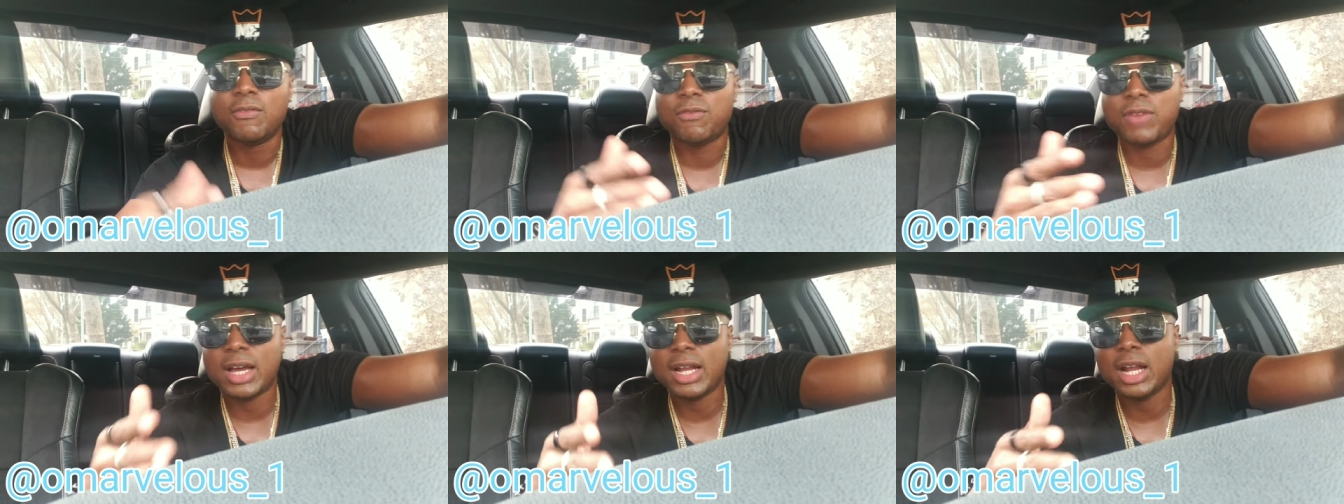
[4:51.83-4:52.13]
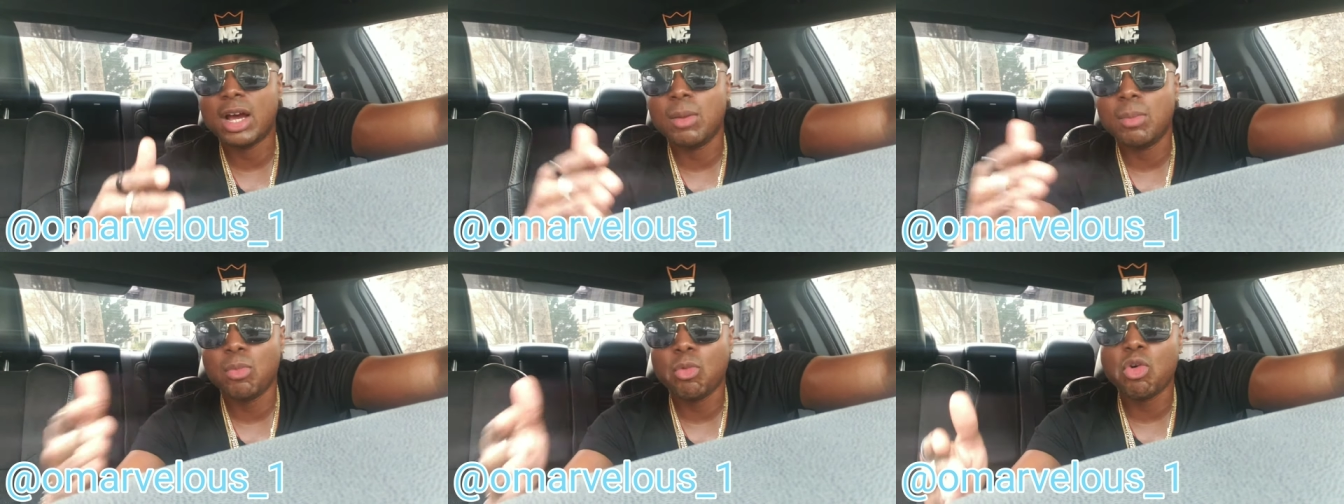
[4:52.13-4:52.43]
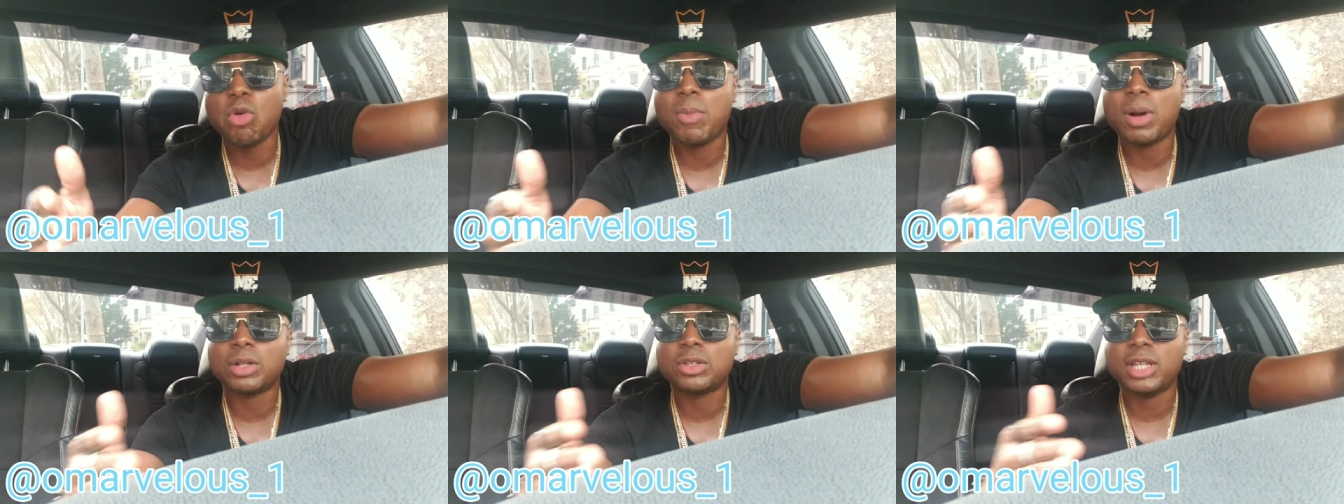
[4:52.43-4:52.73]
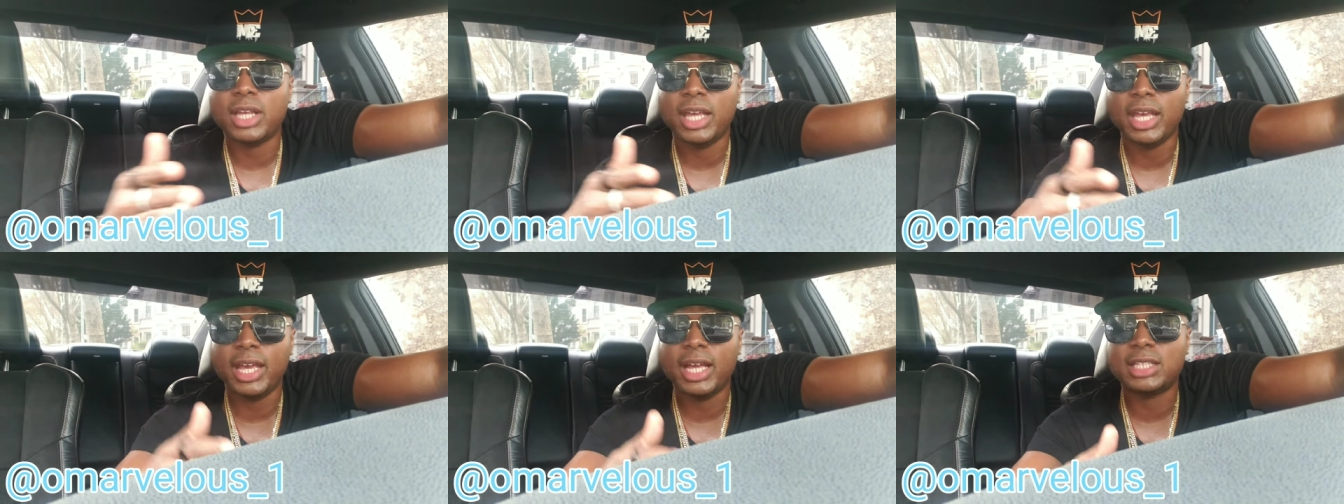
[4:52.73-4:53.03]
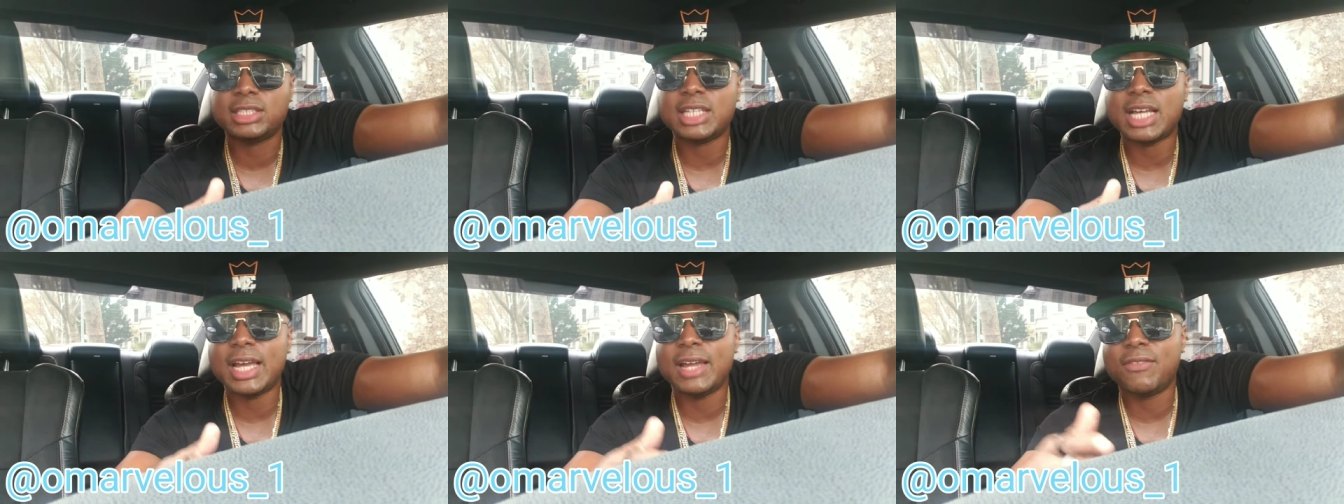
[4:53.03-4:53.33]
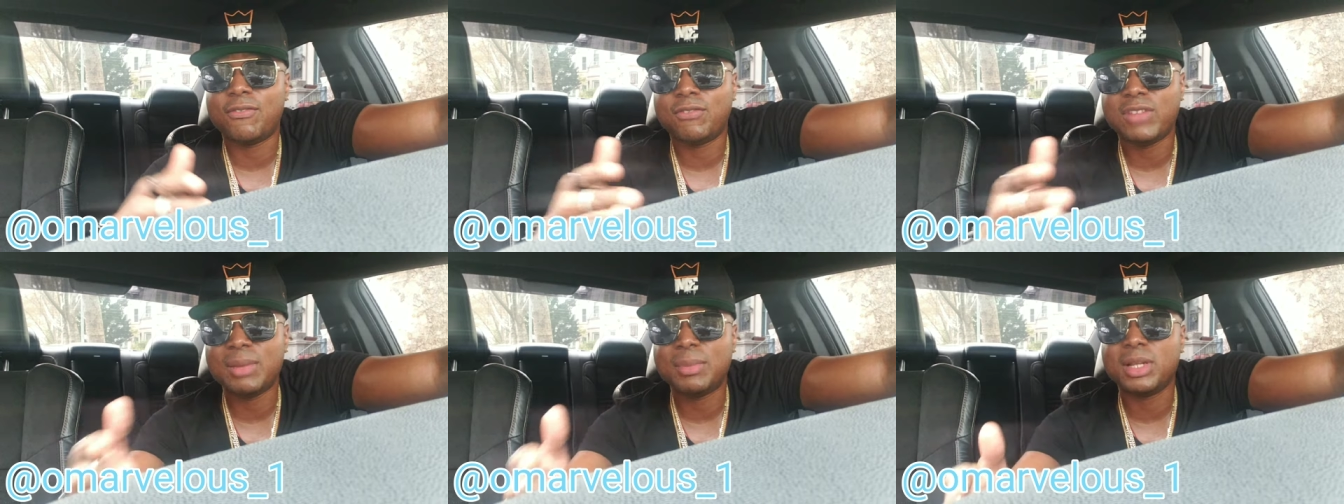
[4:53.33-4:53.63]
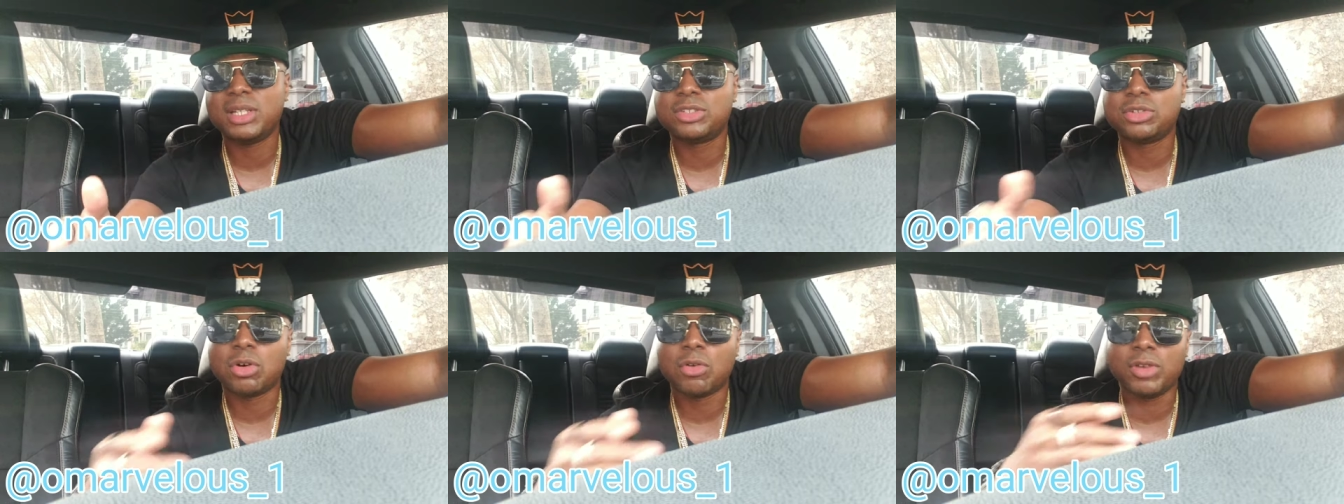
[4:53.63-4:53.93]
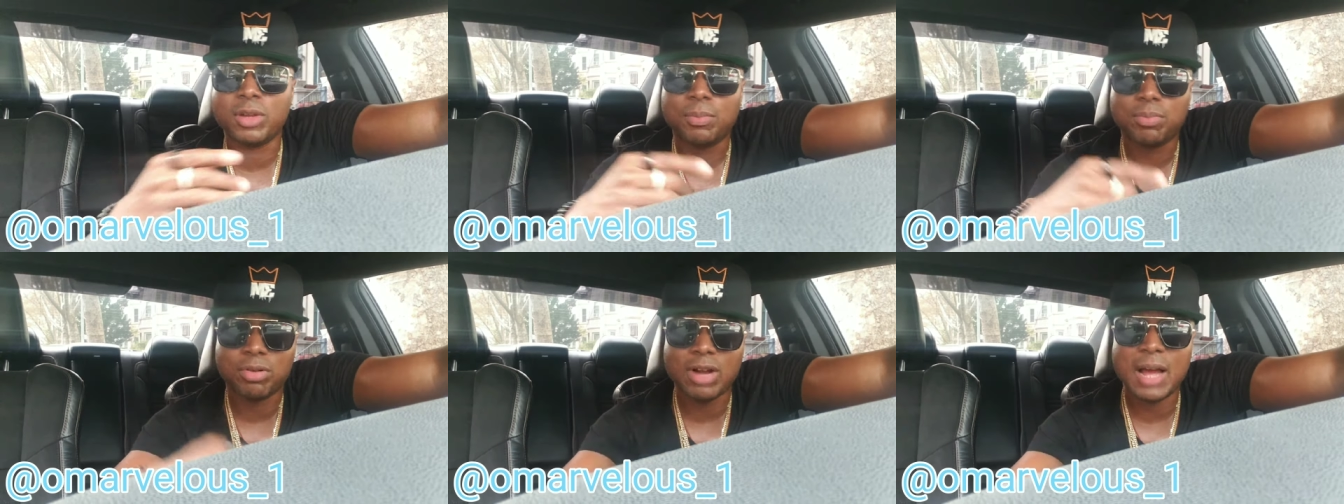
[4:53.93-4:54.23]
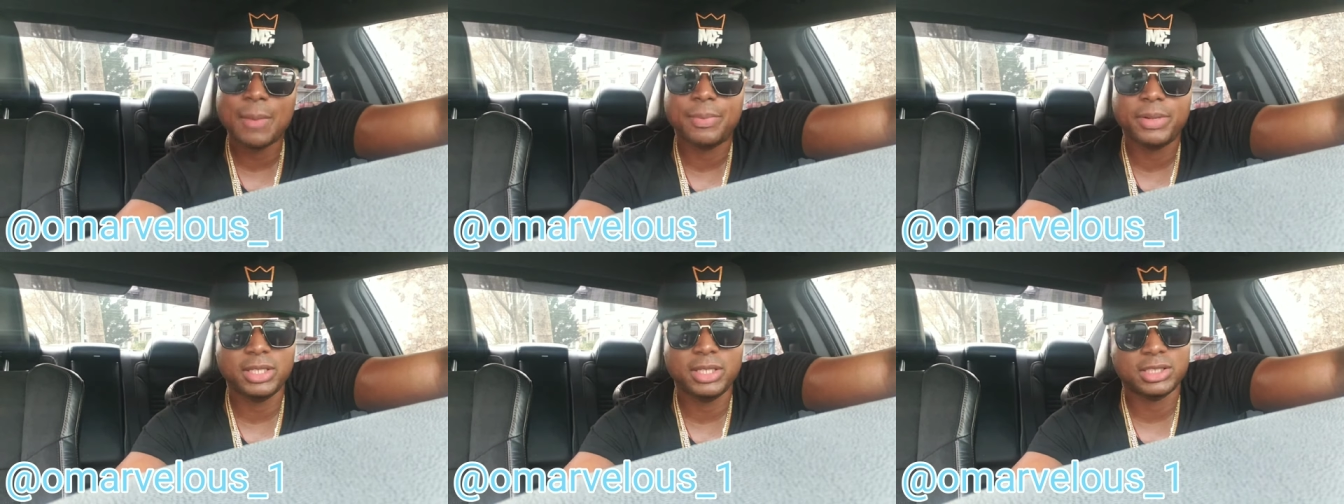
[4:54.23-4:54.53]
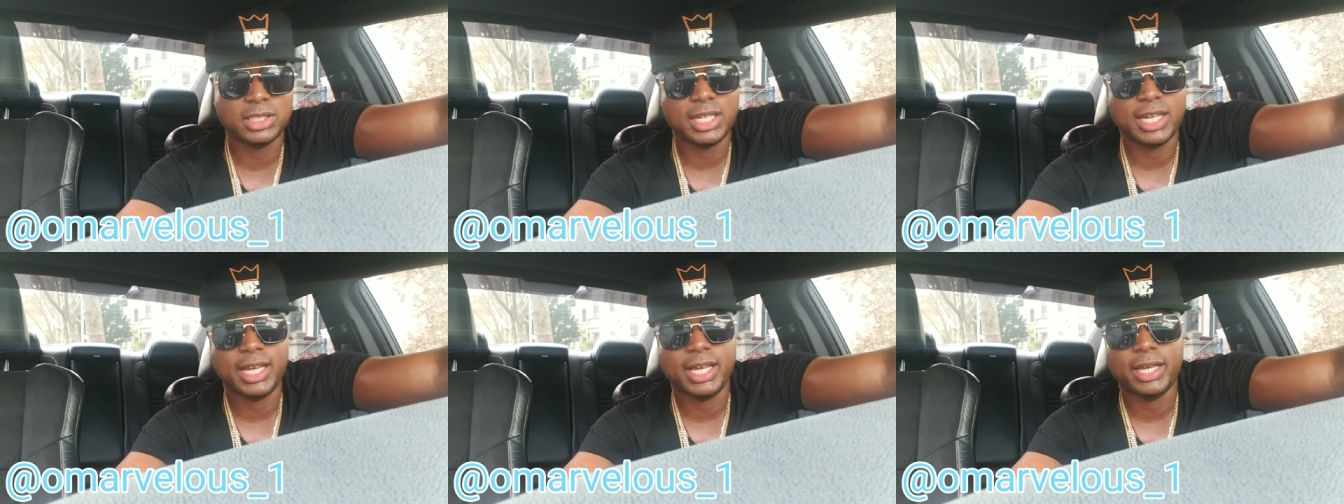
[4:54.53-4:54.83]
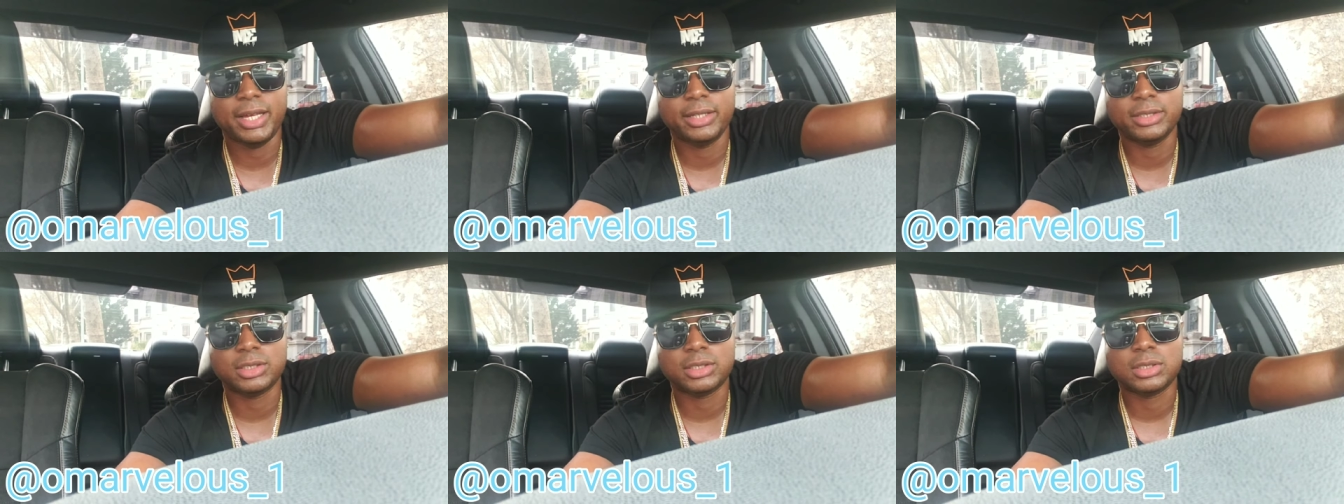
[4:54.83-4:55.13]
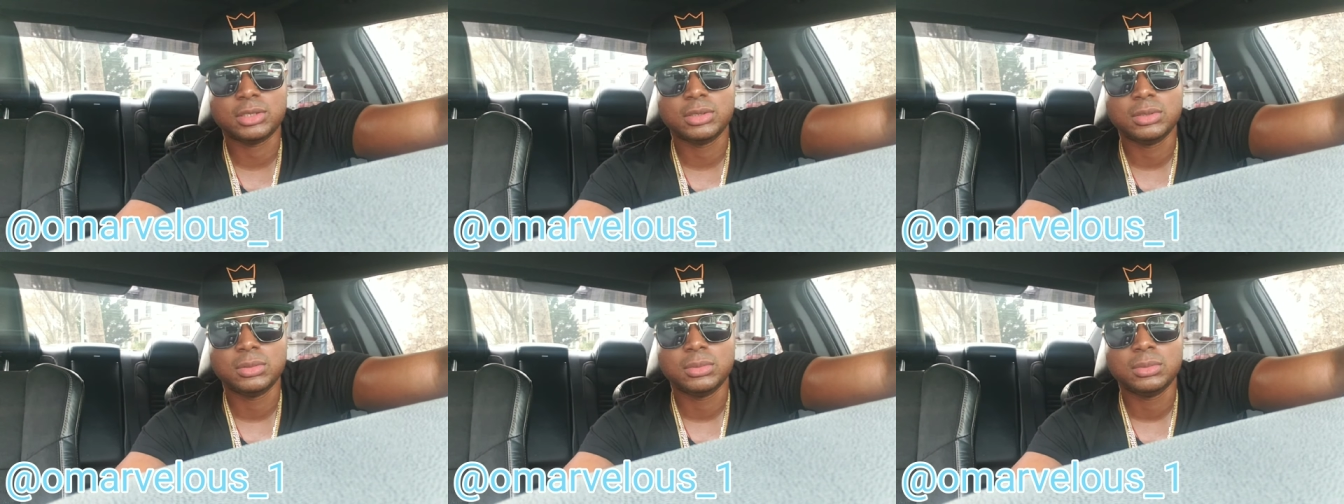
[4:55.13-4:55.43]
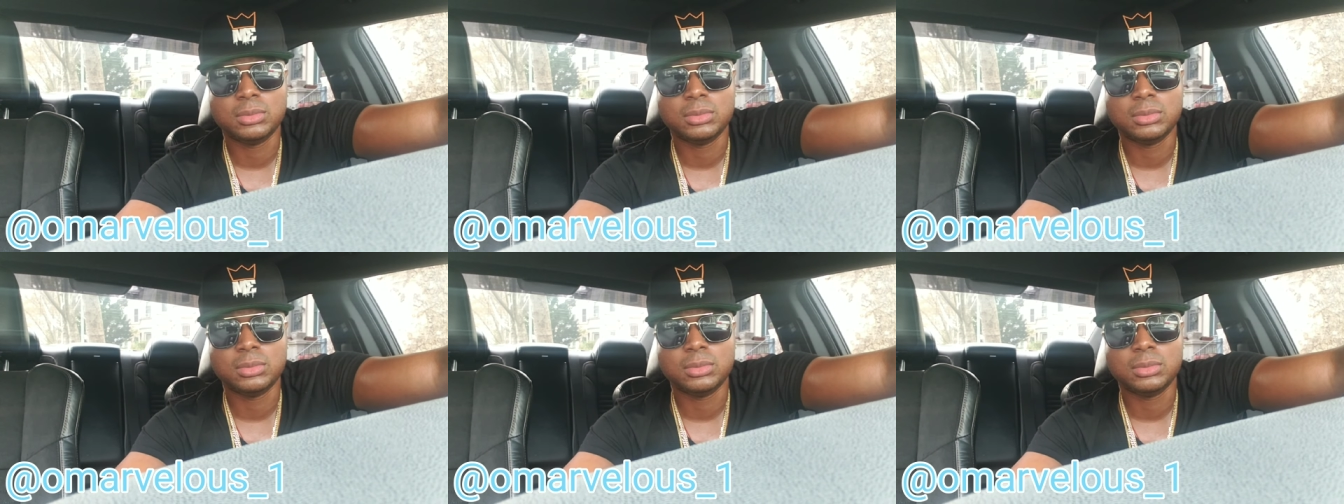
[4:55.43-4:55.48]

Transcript: Find out more about the anti inflammatory properties it has.